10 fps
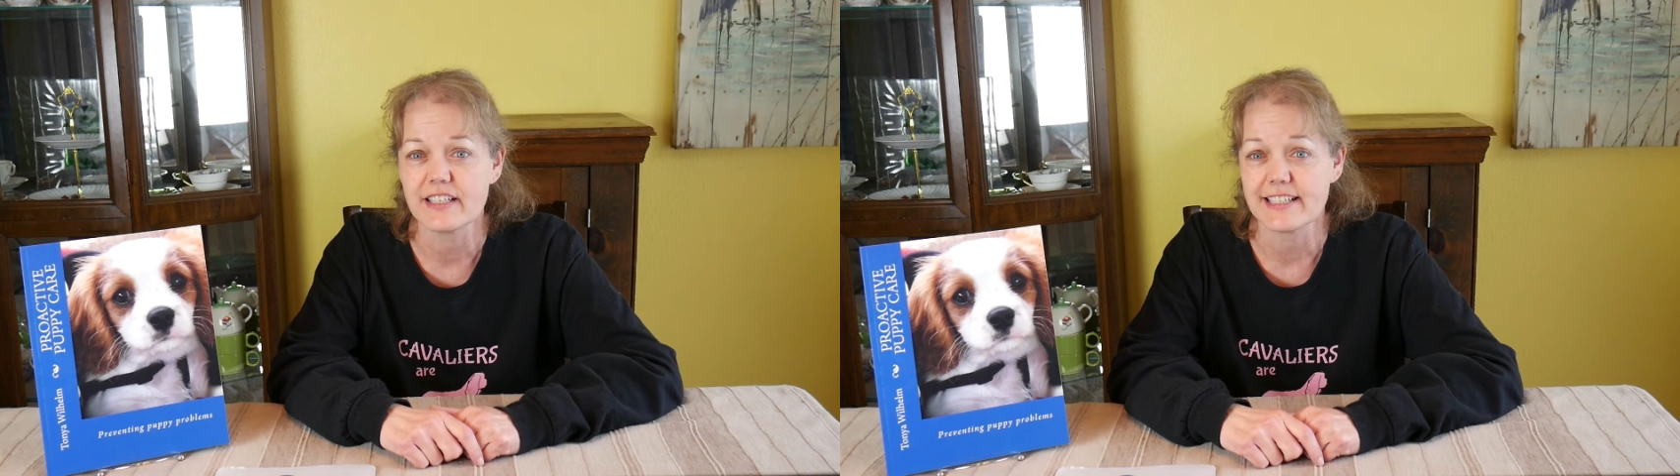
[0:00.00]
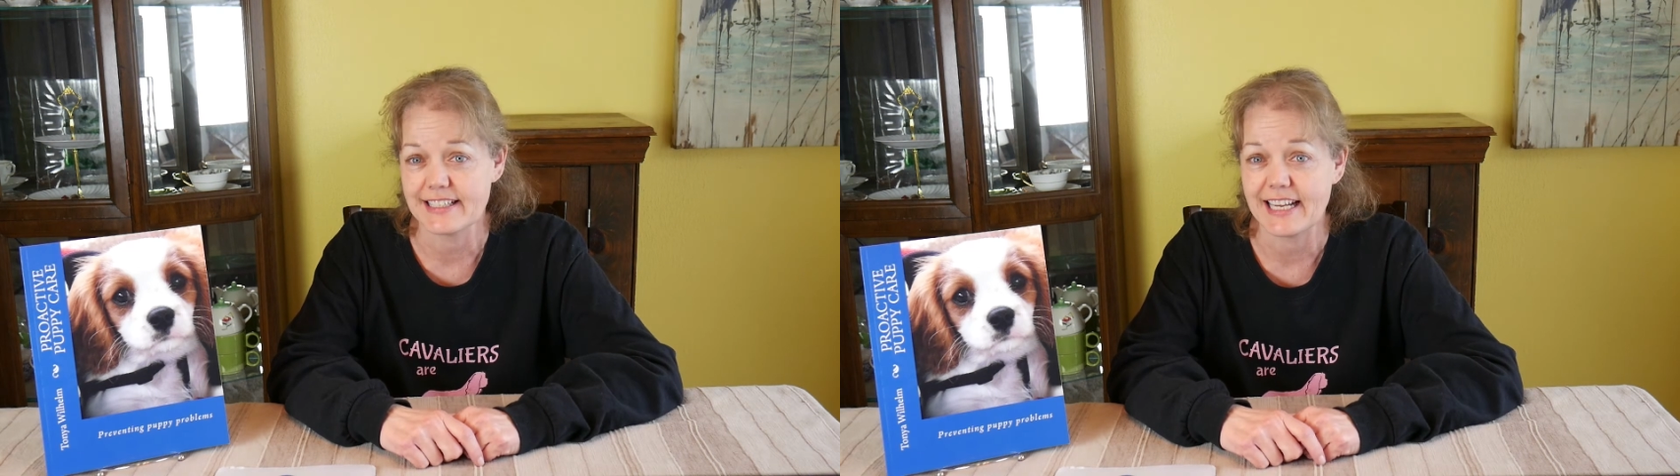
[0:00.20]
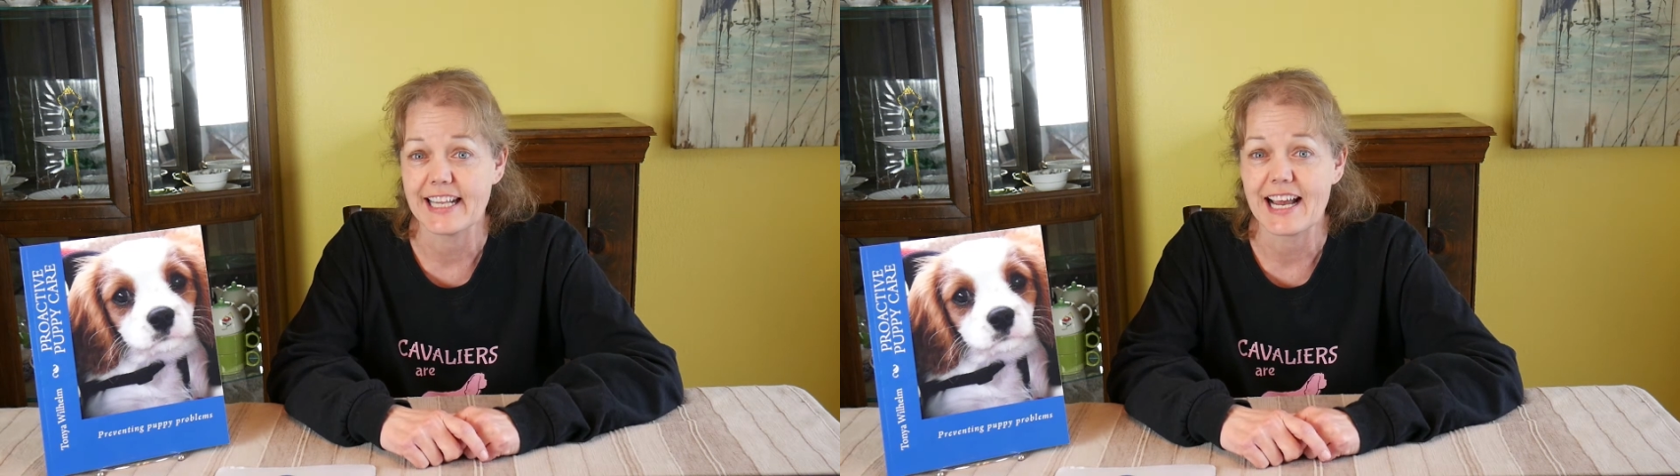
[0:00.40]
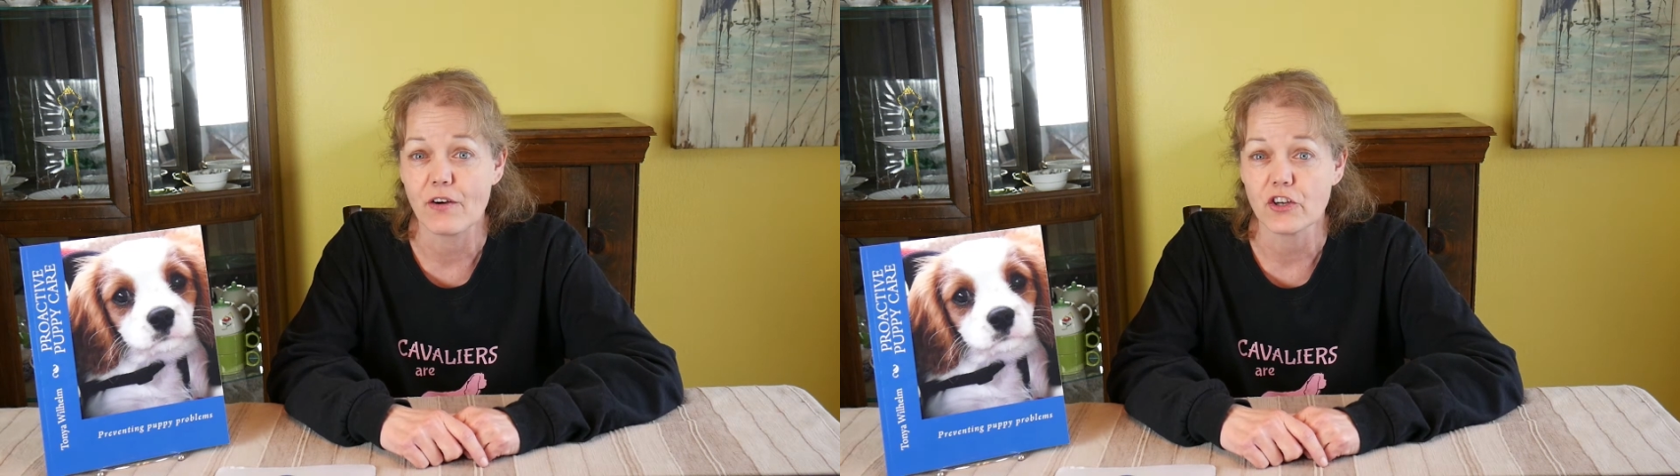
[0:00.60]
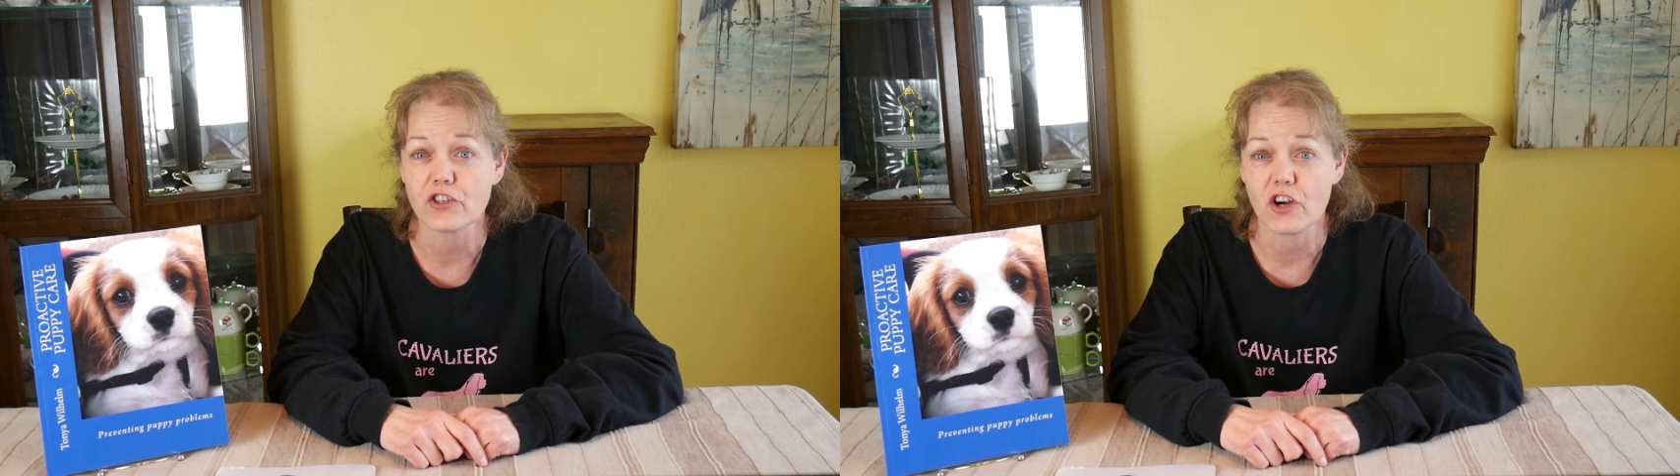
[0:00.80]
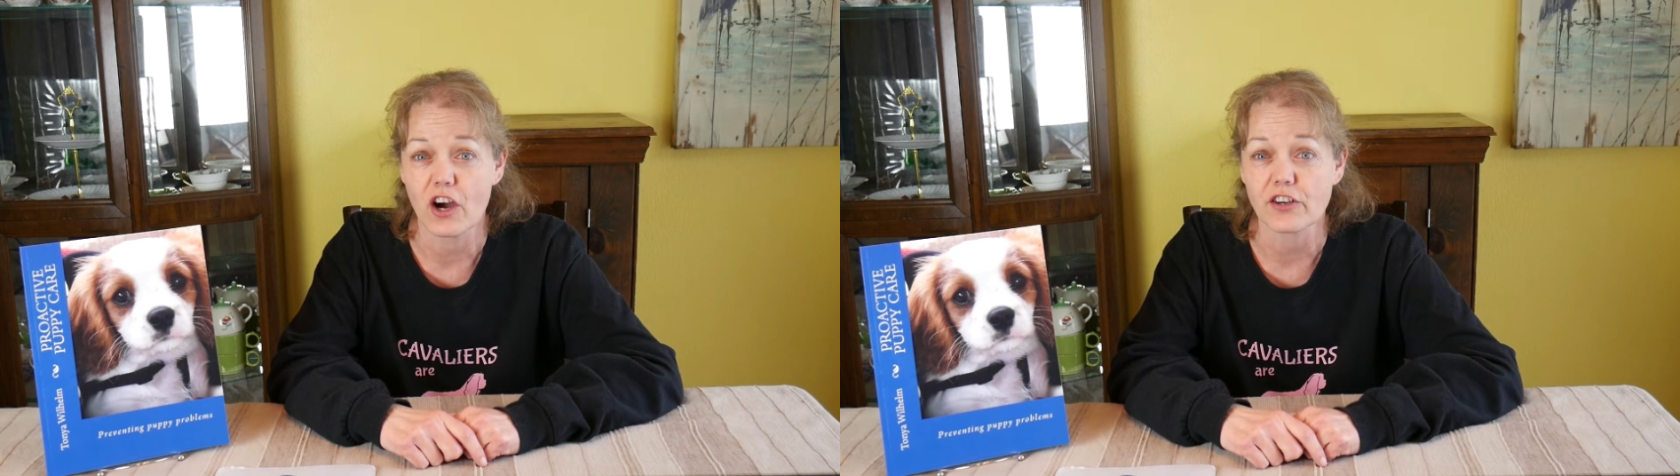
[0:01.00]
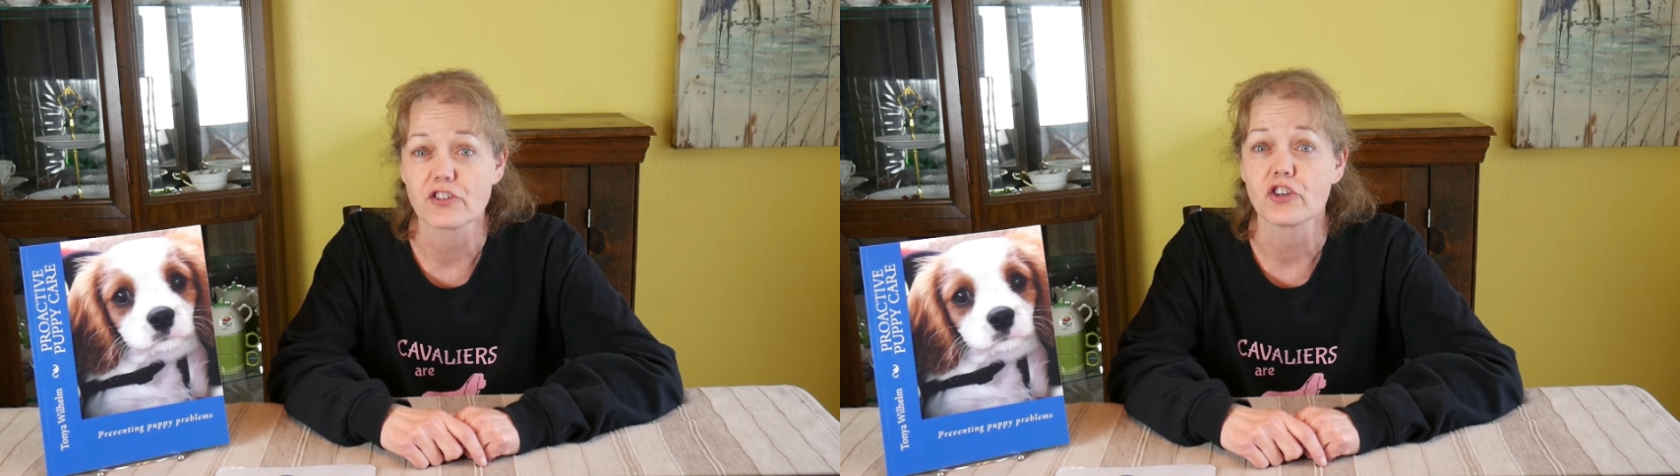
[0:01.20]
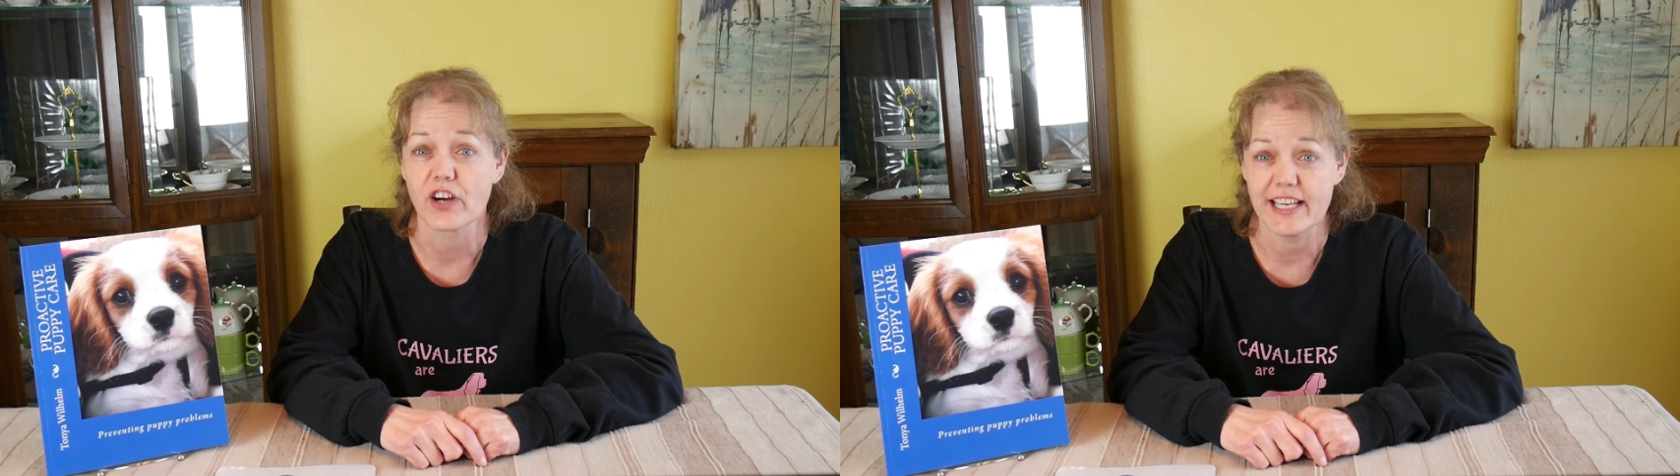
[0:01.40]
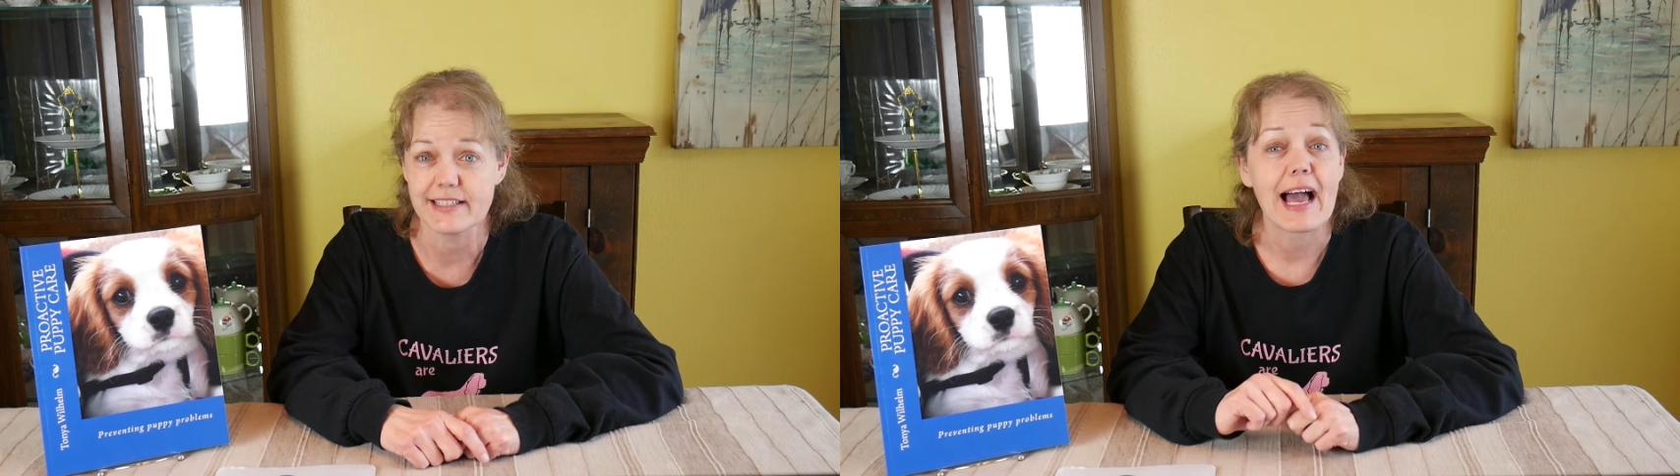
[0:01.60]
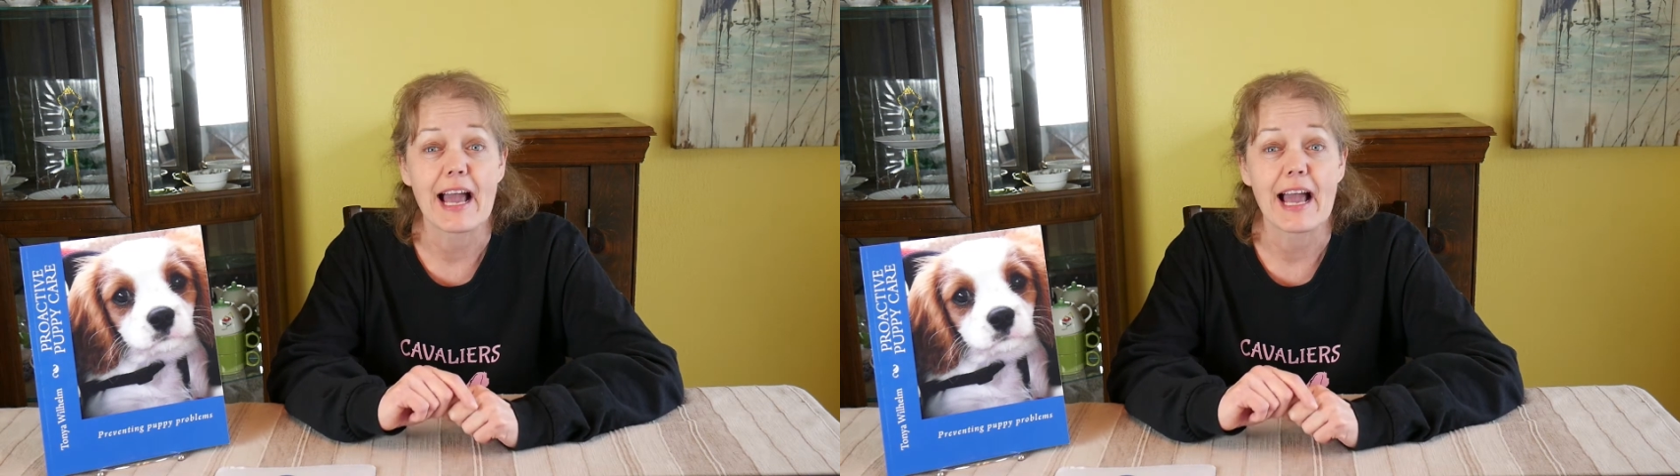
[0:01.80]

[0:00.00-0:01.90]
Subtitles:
to zenning out your dog's crate.